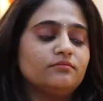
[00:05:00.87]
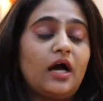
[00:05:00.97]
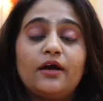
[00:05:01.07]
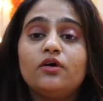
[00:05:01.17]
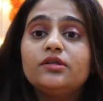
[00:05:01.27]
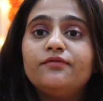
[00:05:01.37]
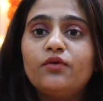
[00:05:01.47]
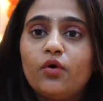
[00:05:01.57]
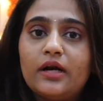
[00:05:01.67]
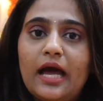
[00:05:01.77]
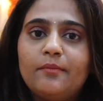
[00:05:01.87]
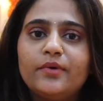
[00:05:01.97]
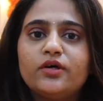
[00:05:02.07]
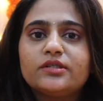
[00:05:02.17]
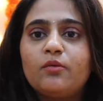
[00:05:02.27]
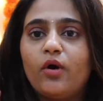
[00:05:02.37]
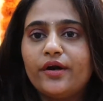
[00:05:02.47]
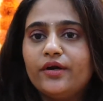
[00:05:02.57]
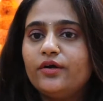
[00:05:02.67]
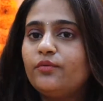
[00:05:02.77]
I got the floor lamp because I
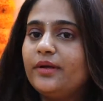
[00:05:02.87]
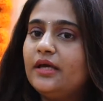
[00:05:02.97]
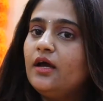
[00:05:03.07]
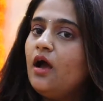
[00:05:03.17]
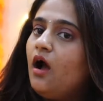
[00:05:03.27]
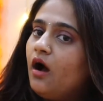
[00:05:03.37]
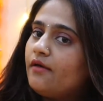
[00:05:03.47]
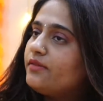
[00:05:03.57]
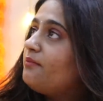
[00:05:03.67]
wanted it to be in the